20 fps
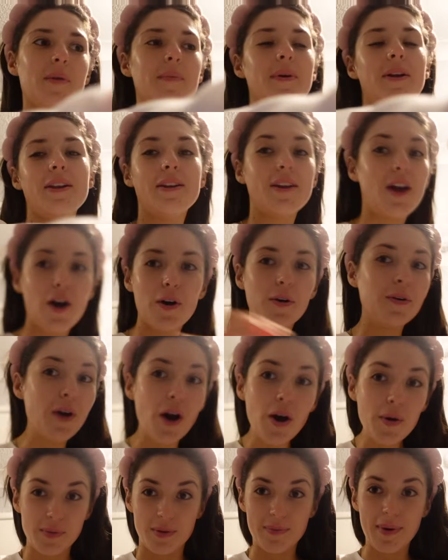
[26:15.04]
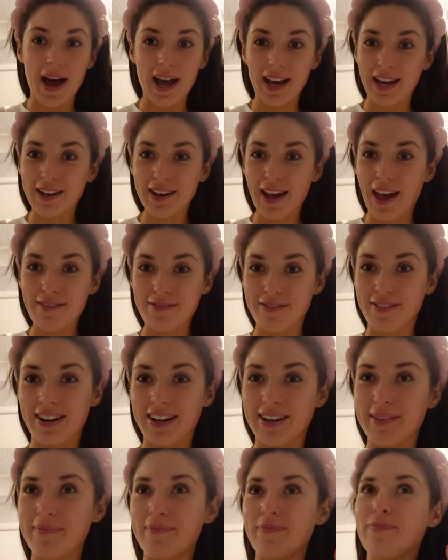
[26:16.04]
I mean, I'll, I'll be back
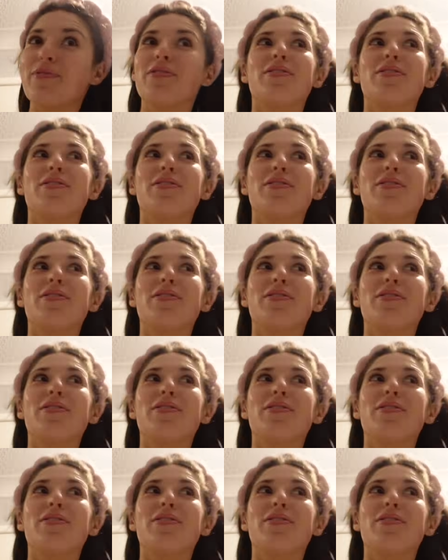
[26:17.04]
every